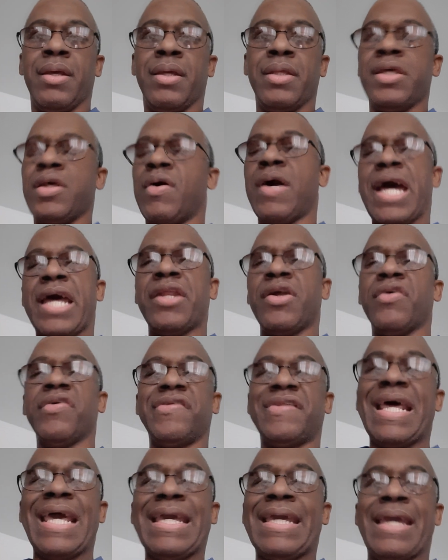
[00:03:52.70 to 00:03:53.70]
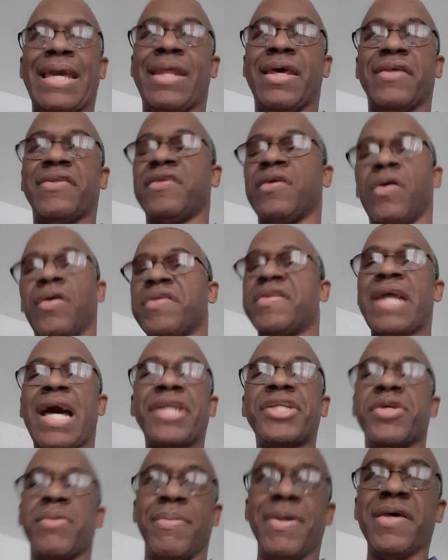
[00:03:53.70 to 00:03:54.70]
You don't have no stake in it, so it's
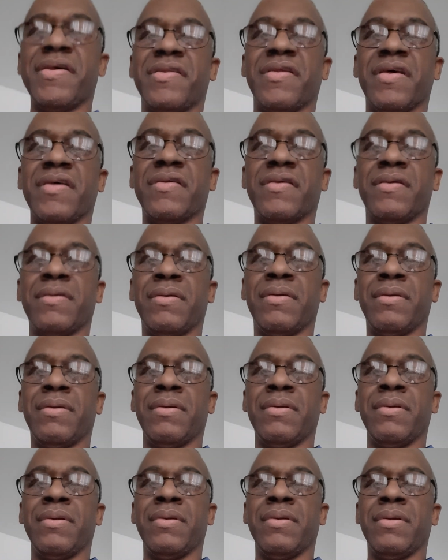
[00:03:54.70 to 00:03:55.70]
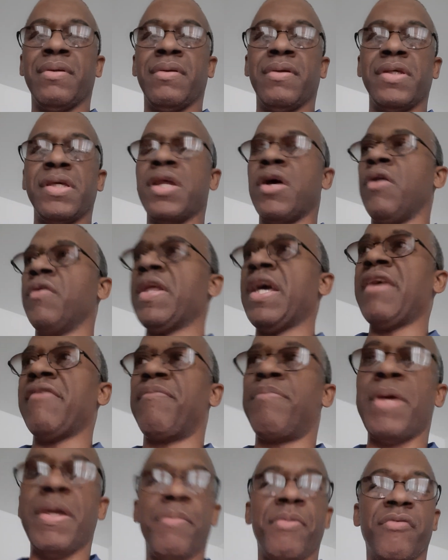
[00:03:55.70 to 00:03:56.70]
not your business. You know, they
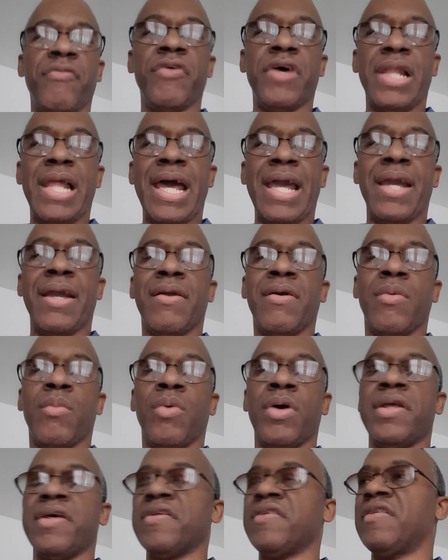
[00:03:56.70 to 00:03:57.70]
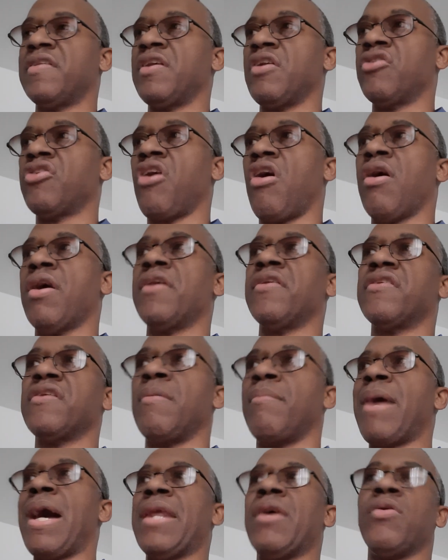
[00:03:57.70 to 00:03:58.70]
people feel like when they're talking to
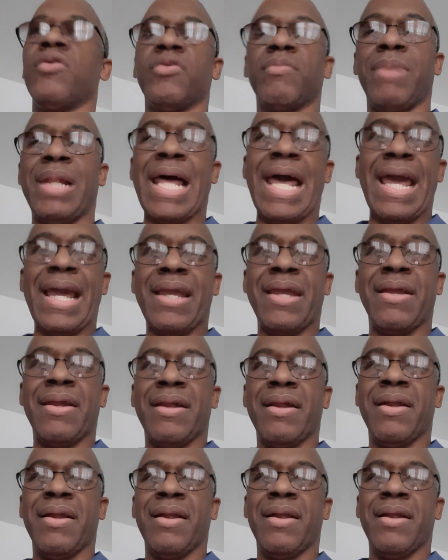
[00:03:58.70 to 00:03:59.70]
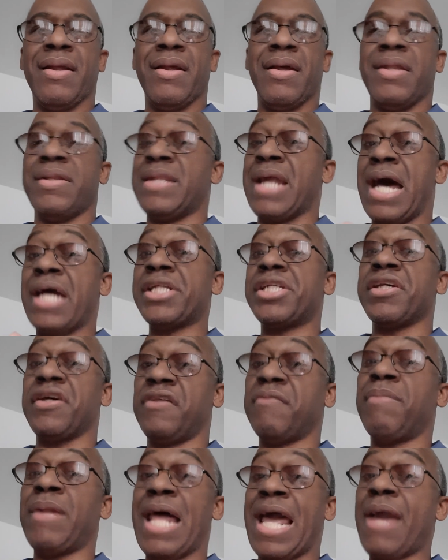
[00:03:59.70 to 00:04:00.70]
somebody who's black, not
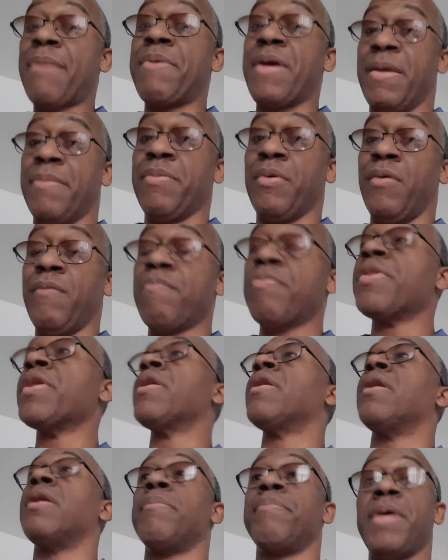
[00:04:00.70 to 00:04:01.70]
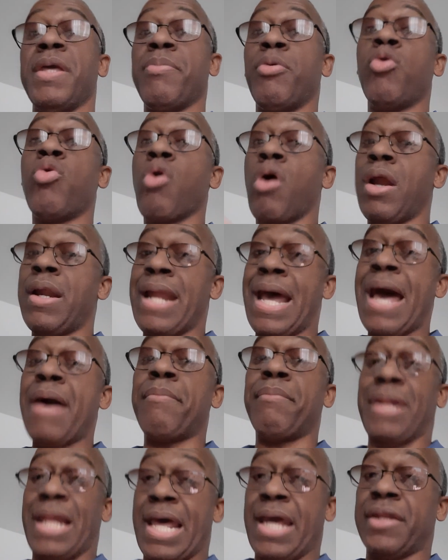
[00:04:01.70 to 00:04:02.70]
just black people, people who are
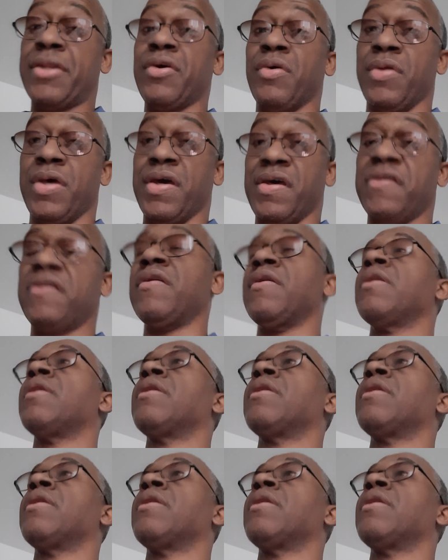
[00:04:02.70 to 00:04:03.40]
not black do this.